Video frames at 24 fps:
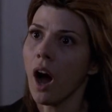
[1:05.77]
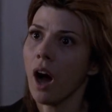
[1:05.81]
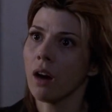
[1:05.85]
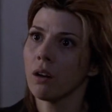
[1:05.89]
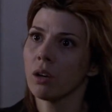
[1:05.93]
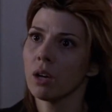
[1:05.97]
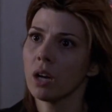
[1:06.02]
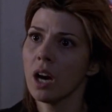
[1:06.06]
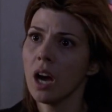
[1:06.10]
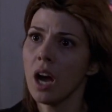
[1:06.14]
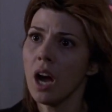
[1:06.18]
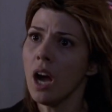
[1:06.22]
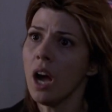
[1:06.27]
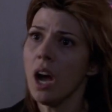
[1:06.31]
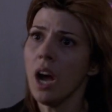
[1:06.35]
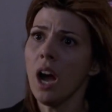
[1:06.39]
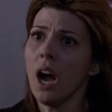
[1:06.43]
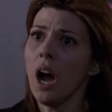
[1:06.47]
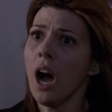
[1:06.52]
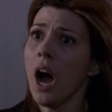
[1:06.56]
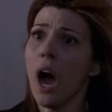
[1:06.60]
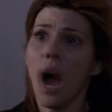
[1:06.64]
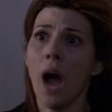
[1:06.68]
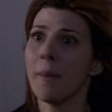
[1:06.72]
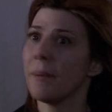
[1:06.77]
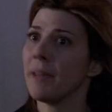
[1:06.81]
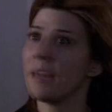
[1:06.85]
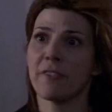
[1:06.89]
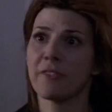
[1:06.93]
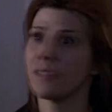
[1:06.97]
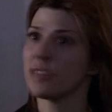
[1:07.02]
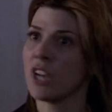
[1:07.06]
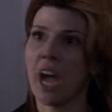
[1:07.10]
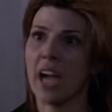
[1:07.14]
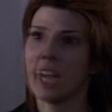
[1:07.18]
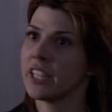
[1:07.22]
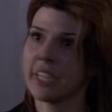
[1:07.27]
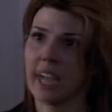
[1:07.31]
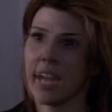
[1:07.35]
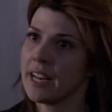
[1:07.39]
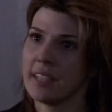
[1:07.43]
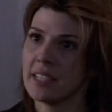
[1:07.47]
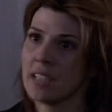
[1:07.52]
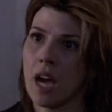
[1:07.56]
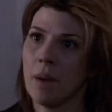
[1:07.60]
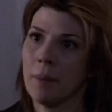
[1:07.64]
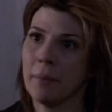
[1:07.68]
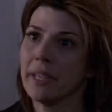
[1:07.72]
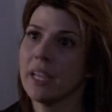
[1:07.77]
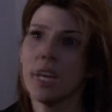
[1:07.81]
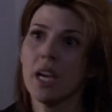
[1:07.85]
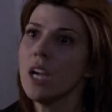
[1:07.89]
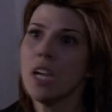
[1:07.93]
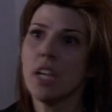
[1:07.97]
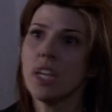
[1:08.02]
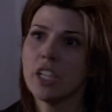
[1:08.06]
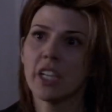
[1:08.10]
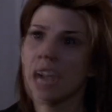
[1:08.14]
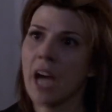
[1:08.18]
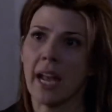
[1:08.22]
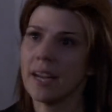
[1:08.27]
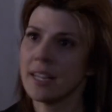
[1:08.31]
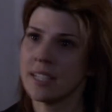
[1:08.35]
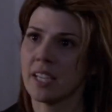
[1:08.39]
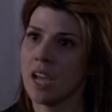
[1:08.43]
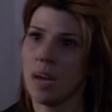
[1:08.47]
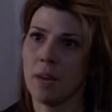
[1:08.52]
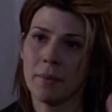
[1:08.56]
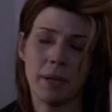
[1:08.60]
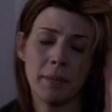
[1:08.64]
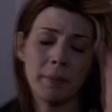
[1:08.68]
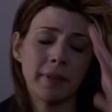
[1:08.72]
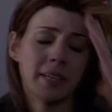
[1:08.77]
Oh, I mean, if you're not, you gotta tell me. You gotta tell